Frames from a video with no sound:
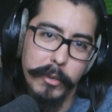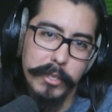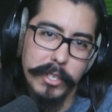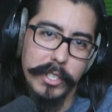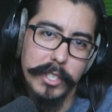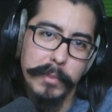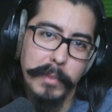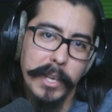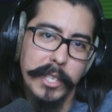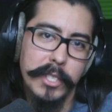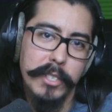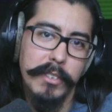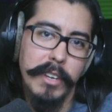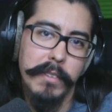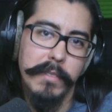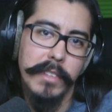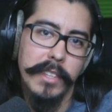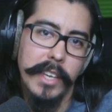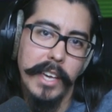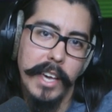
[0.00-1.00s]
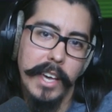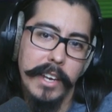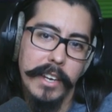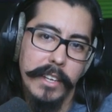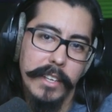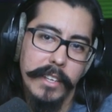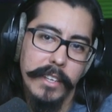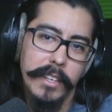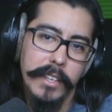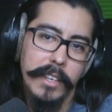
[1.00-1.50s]
who's going to sponsor you after that?
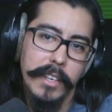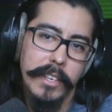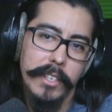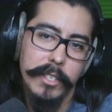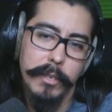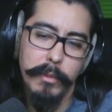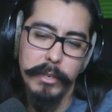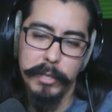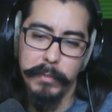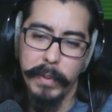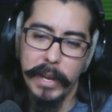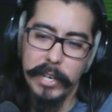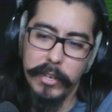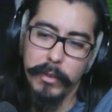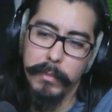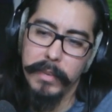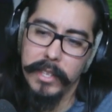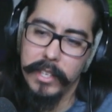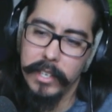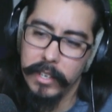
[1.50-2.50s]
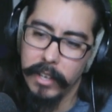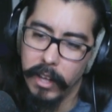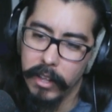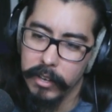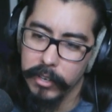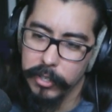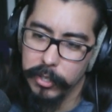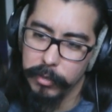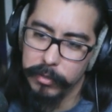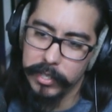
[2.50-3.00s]
Dude, we just paid you $1
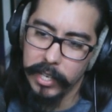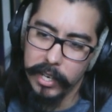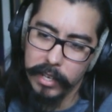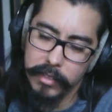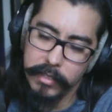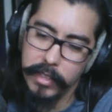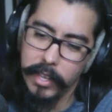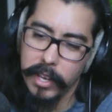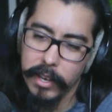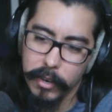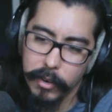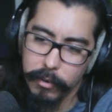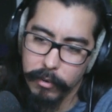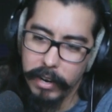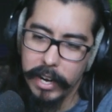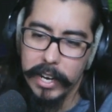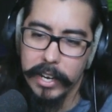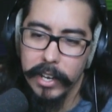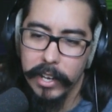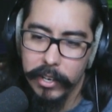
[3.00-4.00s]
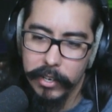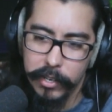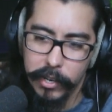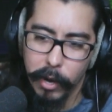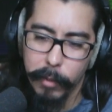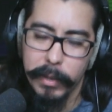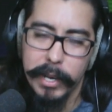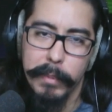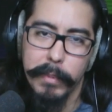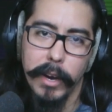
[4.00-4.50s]
million. You said a thing. Great.
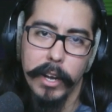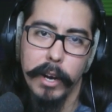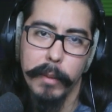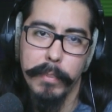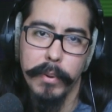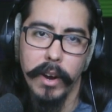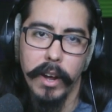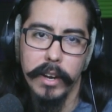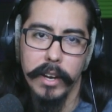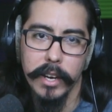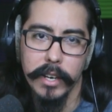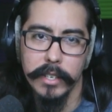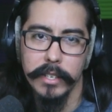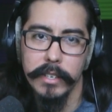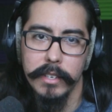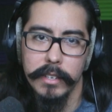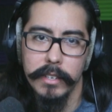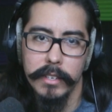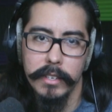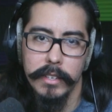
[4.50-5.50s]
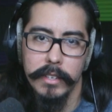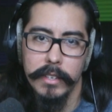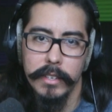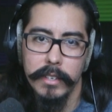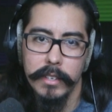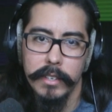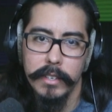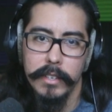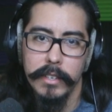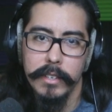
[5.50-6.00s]
Nobody bought our product.
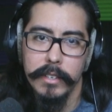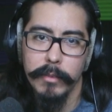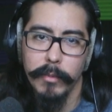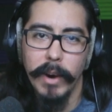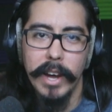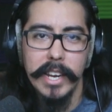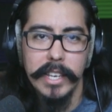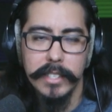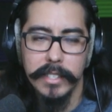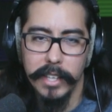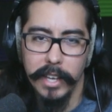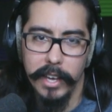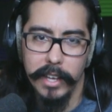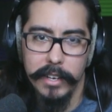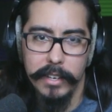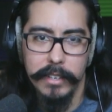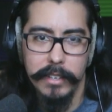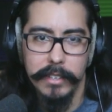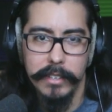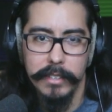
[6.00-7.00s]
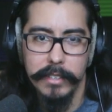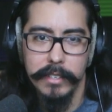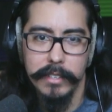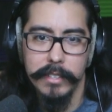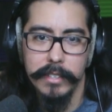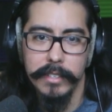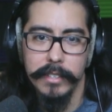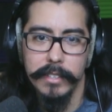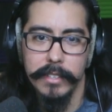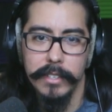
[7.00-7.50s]
Why is that?
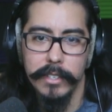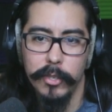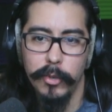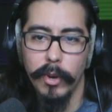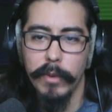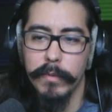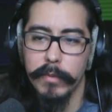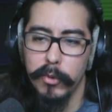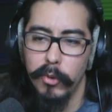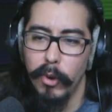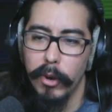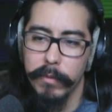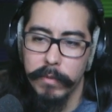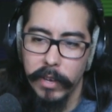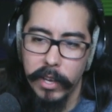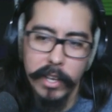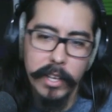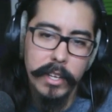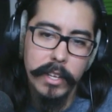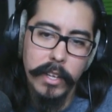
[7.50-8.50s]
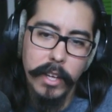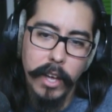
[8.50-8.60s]
You have